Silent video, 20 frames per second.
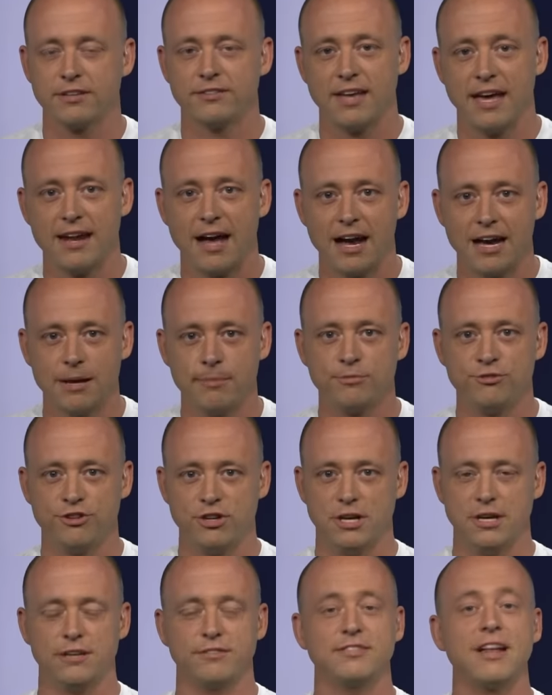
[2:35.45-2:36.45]
He's at I M
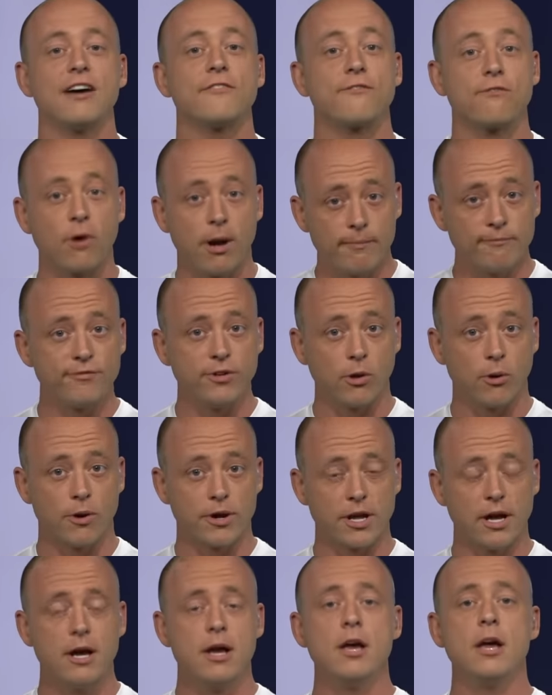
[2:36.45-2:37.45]
G. He's not from
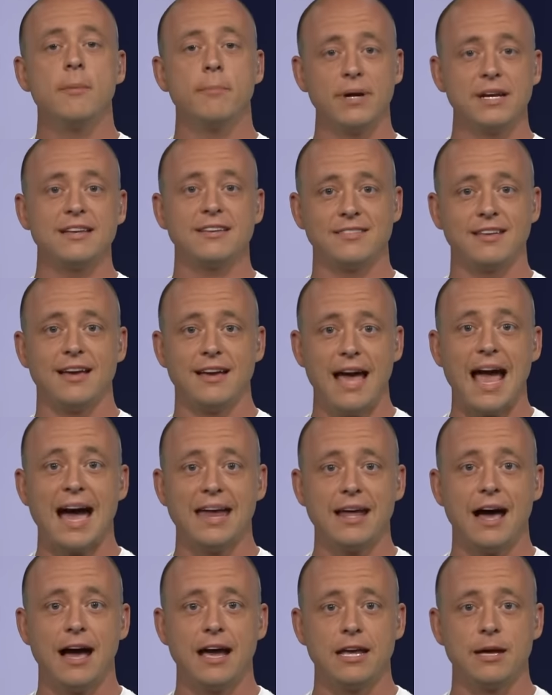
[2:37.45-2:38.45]
Florida, but he's
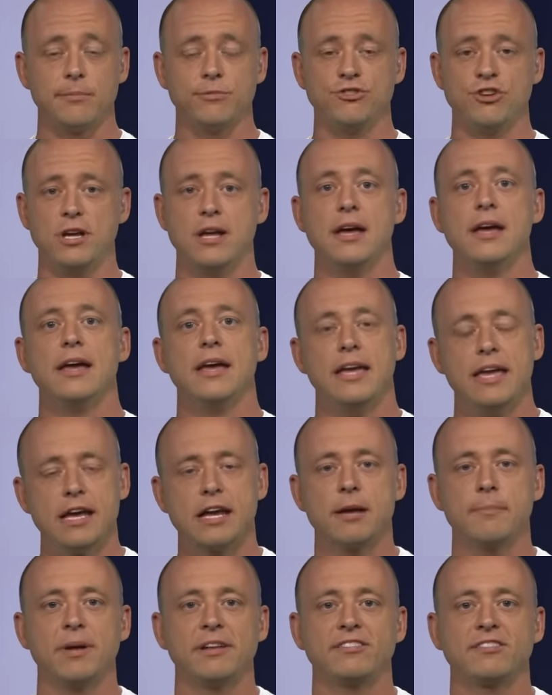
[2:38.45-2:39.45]
at I M G. He
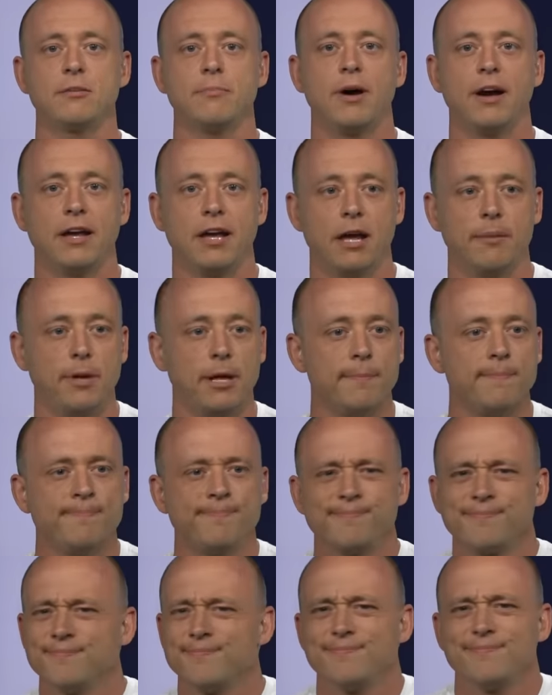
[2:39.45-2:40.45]
commits to Miami.
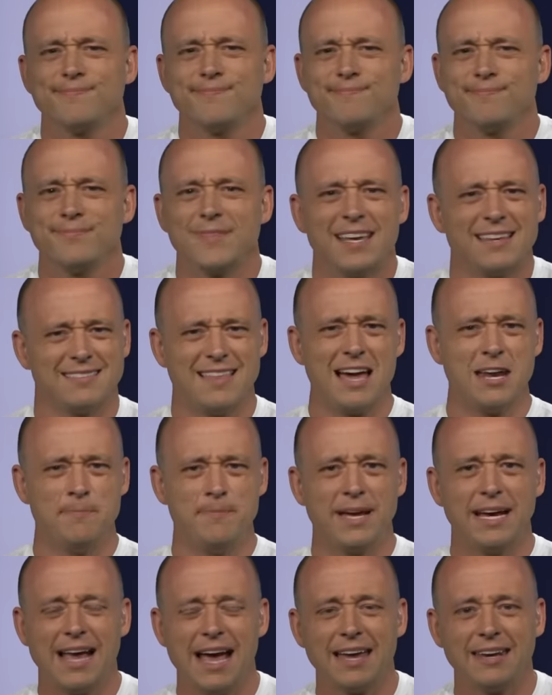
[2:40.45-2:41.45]
Is that a
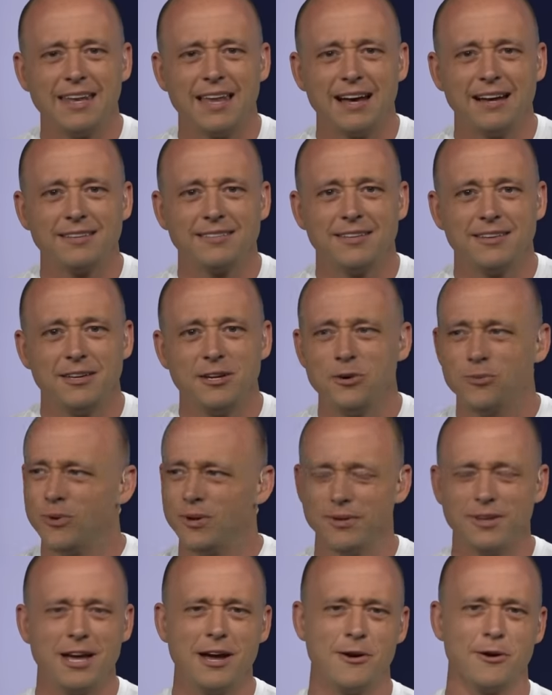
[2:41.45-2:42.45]
big headline to you?
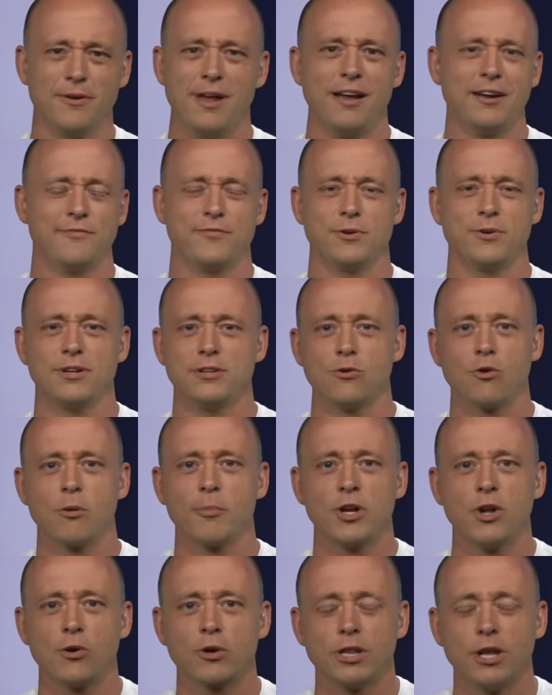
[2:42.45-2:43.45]
Well, no, not if you're in
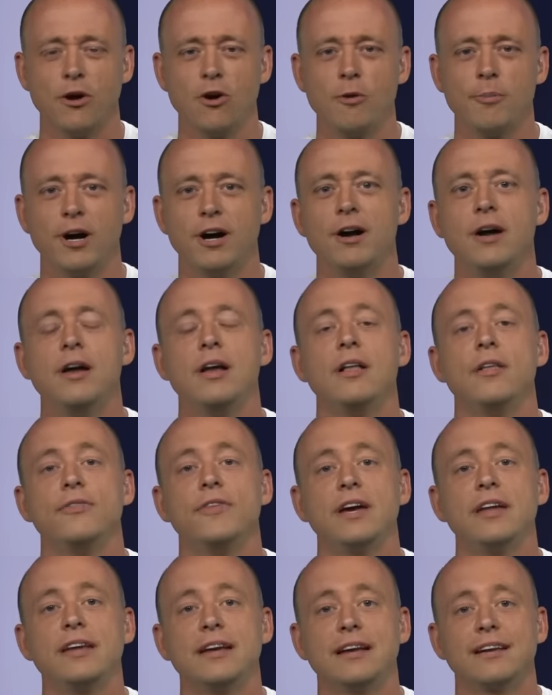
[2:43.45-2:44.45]
Norman, Oklahoma.
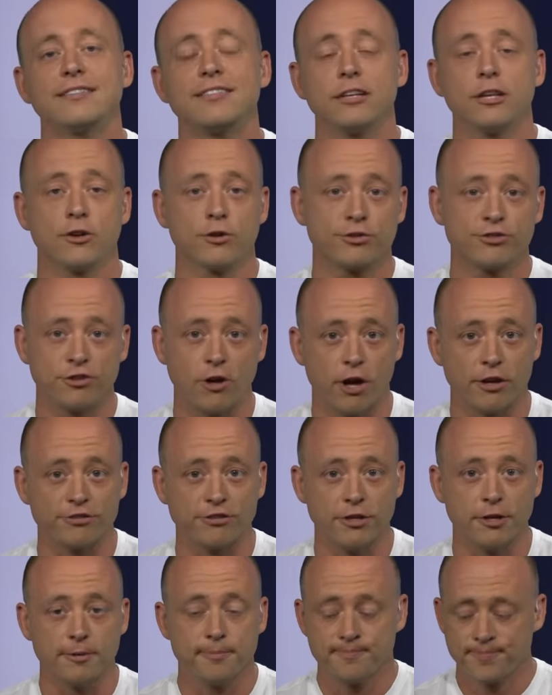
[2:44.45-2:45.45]
Then it gets a little
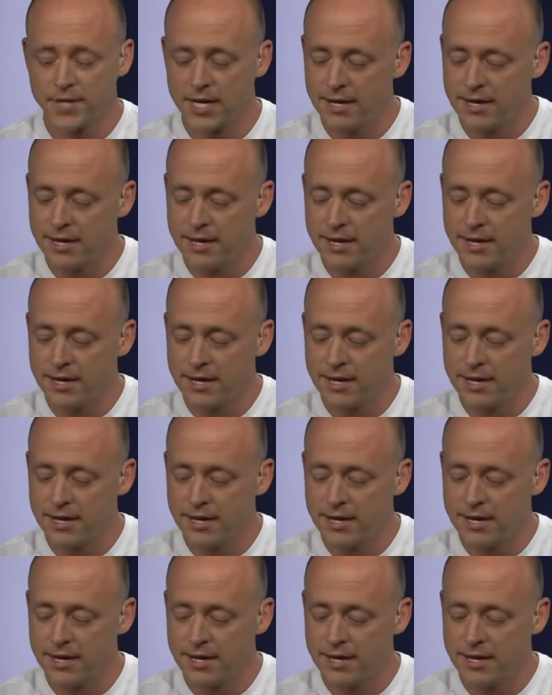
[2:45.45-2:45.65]
saucier.